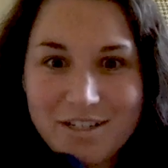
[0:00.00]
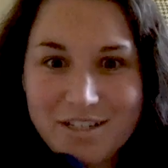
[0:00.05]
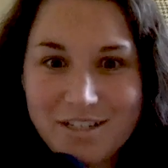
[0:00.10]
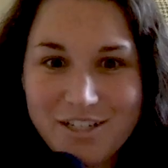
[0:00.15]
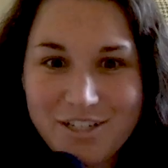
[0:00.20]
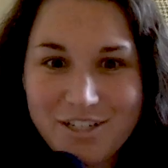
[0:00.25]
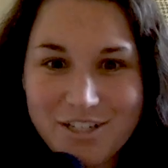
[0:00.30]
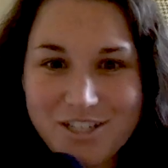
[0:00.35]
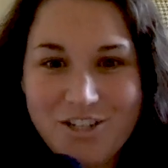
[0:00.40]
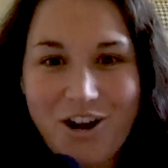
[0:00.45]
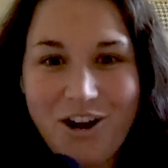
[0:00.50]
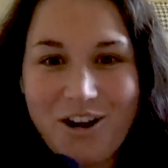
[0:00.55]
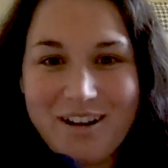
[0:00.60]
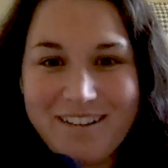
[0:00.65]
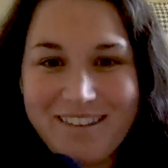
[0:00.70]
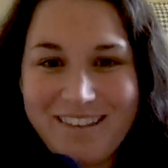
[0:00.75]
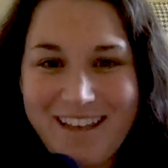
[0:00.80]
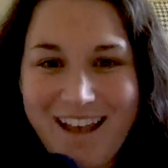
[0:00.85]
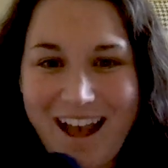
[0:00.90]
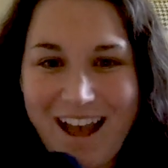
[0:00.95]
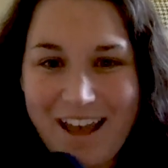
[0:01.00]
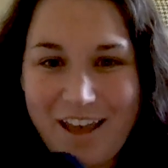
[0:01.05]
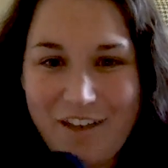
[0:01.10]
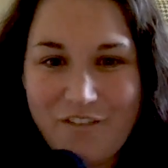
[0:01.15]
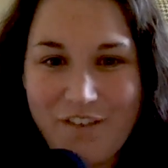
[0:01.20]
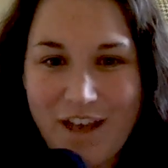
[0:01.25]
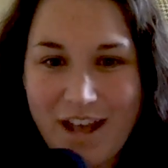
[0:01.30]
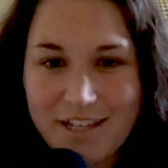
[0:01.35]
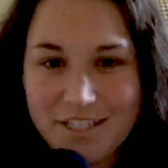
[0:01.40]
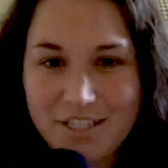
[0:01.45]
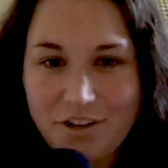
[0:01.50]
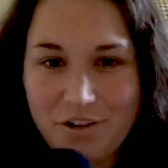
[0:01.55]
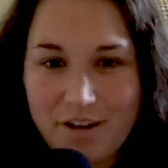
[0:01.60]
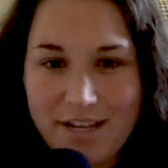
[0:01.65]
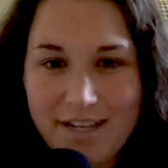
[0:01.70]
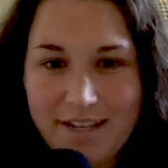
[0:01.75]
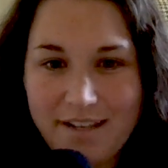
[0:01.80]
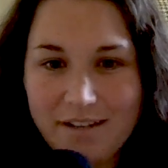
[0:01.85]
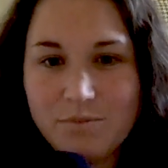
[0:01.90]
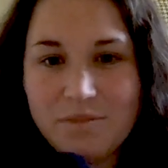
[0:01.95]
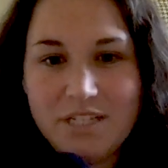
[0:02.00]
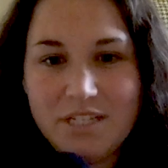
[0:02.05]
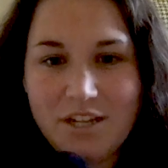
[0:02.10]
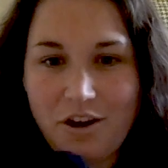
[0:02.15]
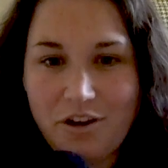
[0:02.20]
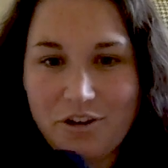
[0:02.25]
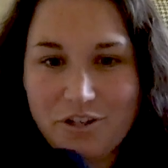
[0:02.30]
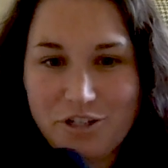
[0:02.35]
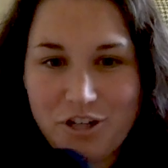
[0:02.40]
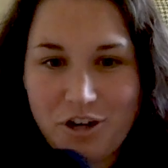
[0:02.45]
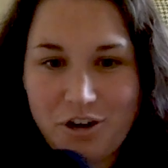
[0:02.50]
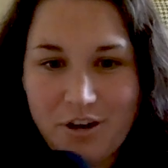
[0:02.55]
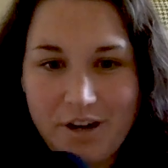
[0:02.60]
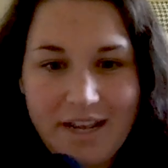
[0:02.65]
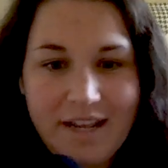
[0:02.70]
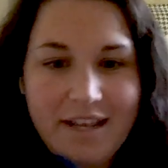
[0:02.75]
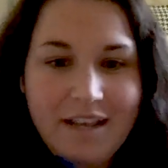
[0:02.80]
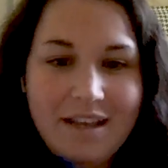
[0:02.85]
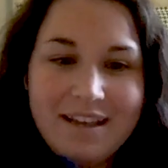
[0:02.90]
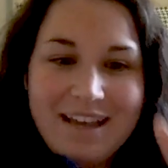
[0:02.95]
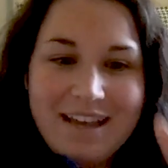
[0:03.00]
to start the IFS or EMDR journey,